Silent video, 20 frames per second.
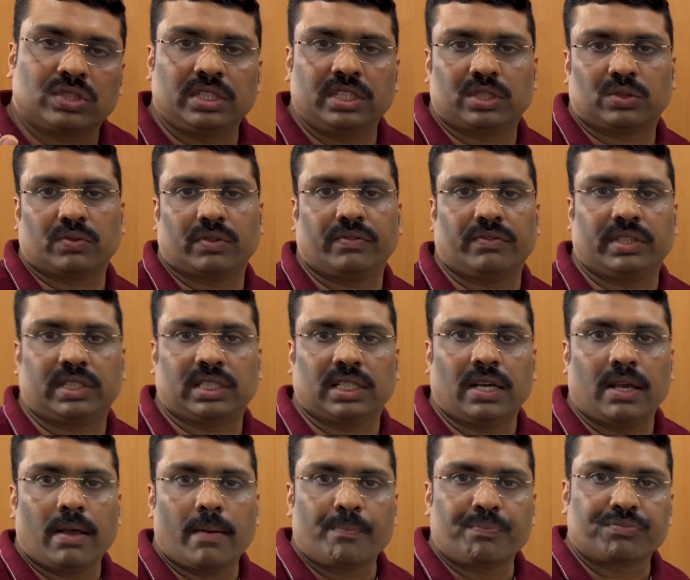this one with the
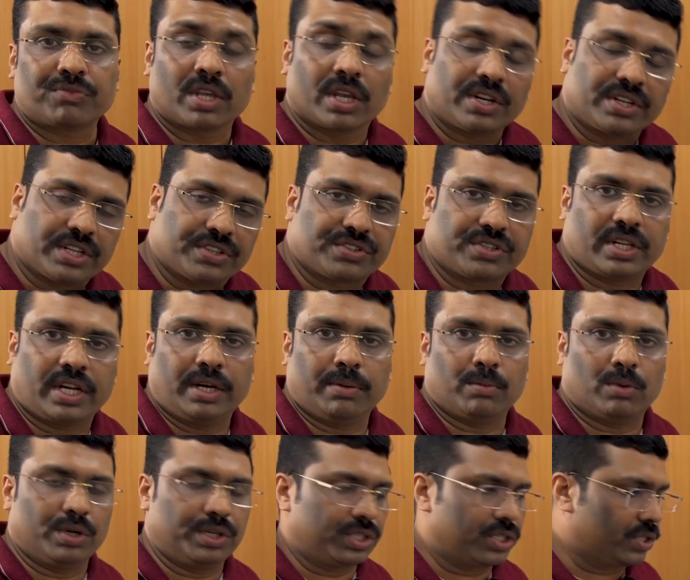touch screen
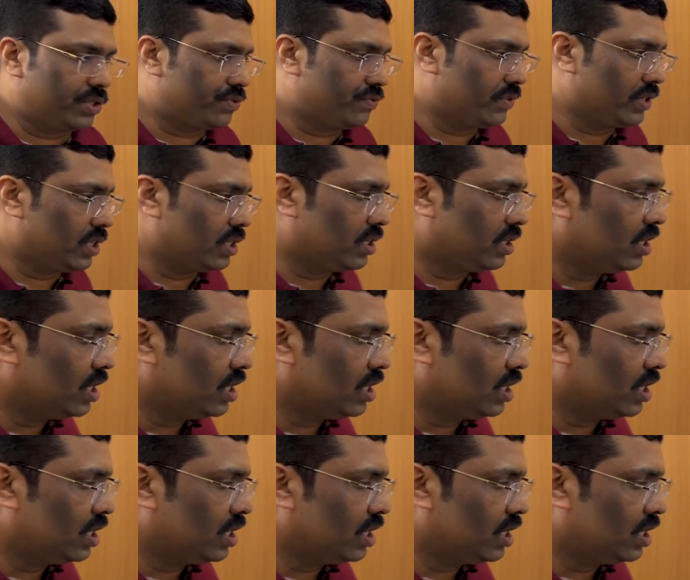monitor as well.